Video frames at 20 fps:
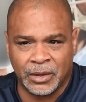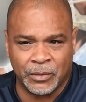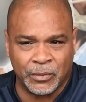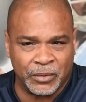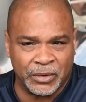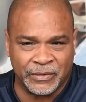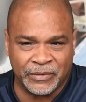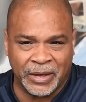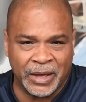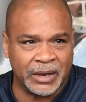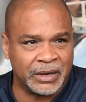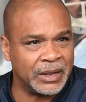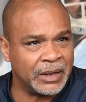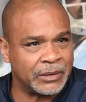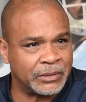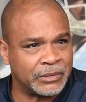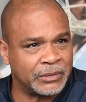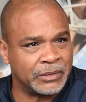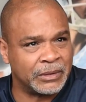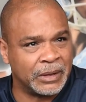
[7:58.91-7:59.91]
We've had
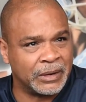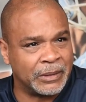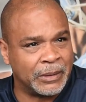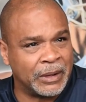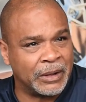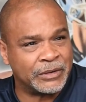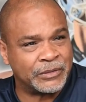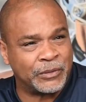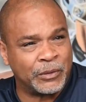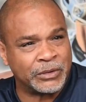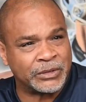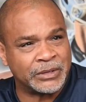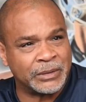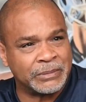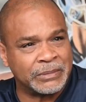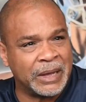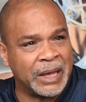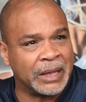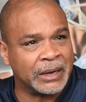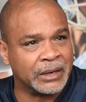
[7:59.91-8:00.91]
that
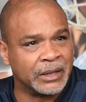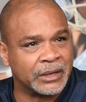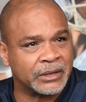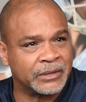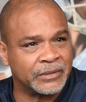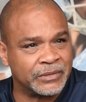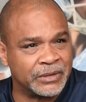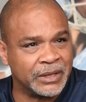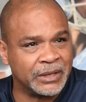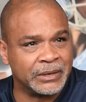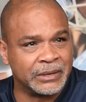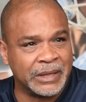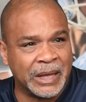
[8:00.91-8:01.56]
unfortunate bad luck of getting